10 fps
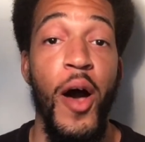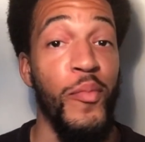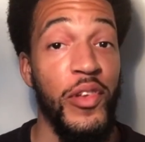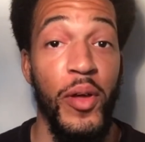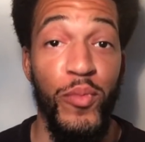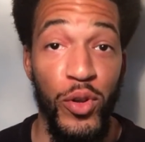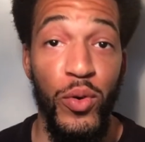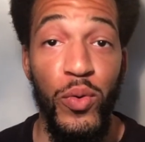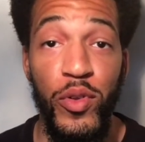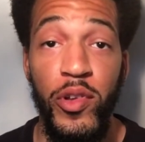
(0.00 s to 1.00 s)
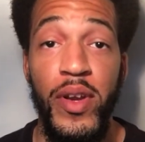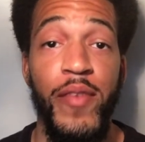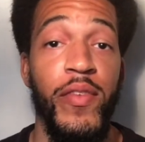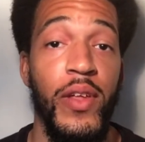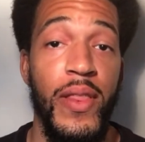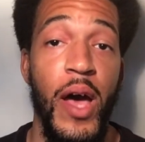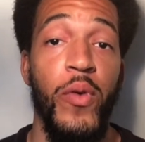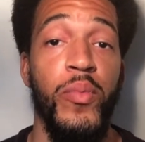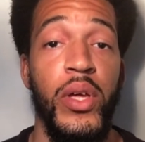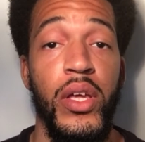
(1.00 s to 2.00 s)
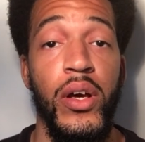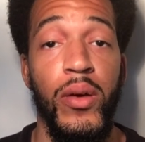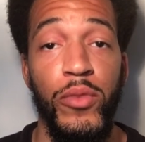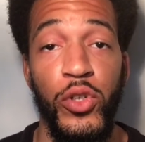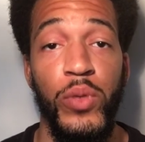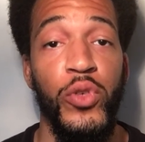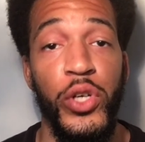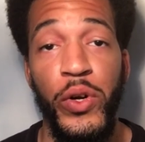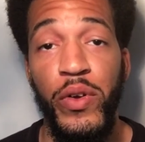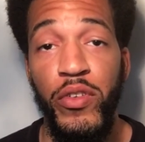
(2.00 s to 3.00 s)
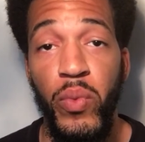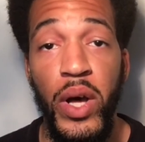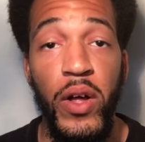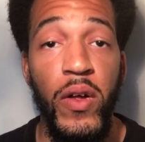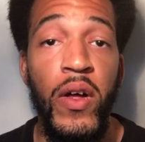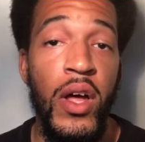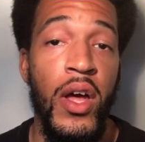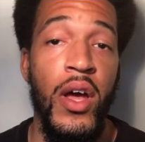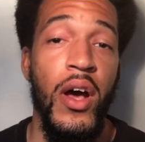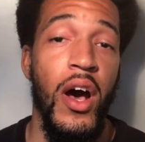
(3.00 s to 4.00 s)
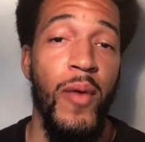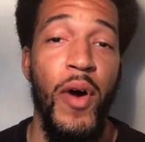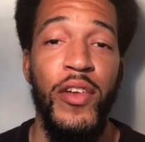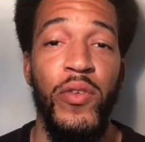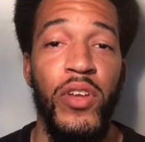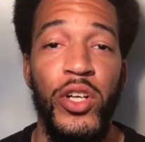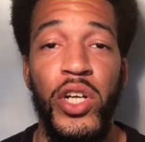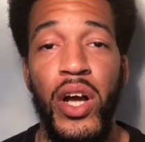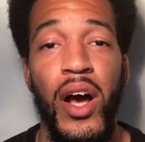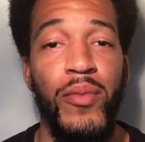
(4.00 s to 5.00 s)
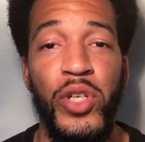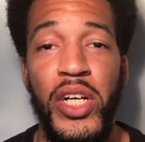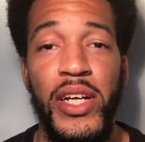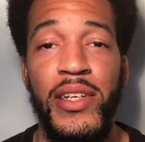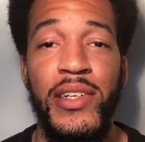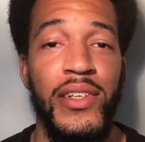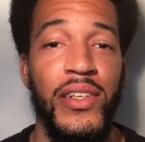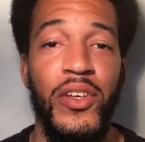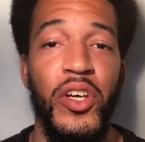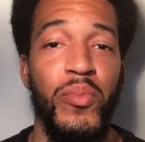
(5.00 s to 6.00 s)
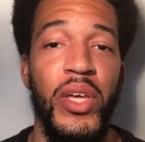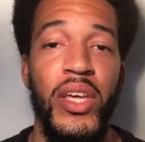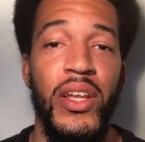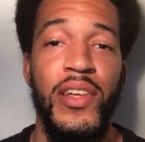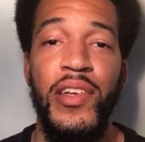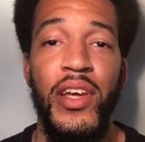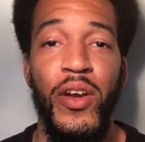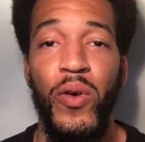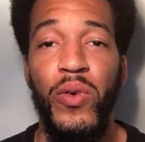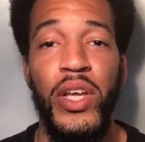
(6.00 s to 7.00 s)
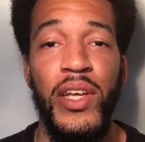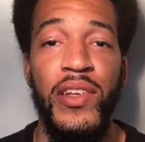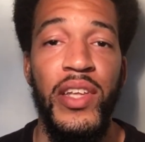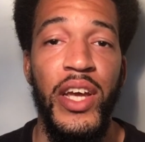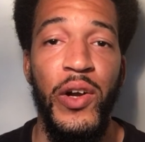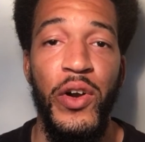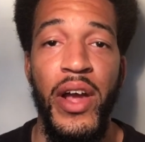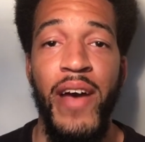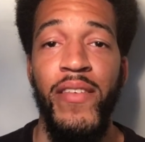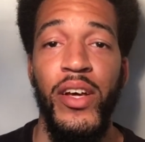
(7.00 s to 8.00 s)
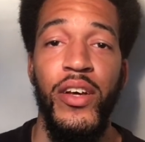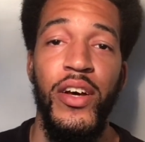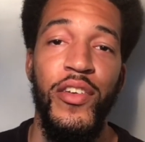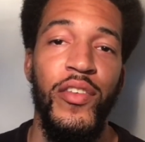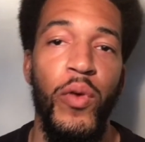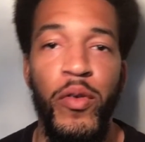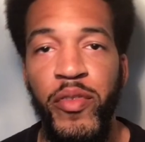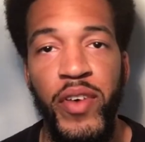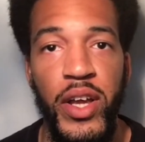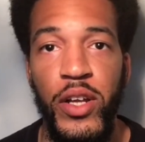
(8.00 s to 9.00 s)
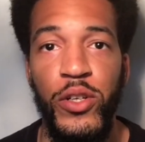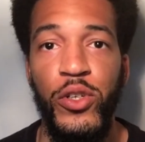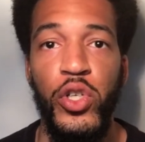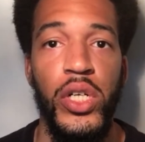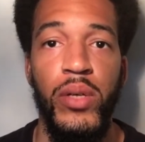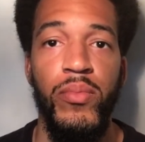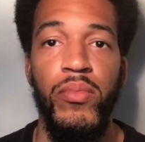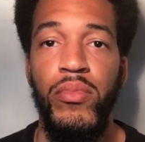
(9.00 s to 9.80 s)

Some do, so definitely that would be a dream trigger as well. Also touching objects, you could be, let's say you're holding a stick, or you're having a sword fight in your dream,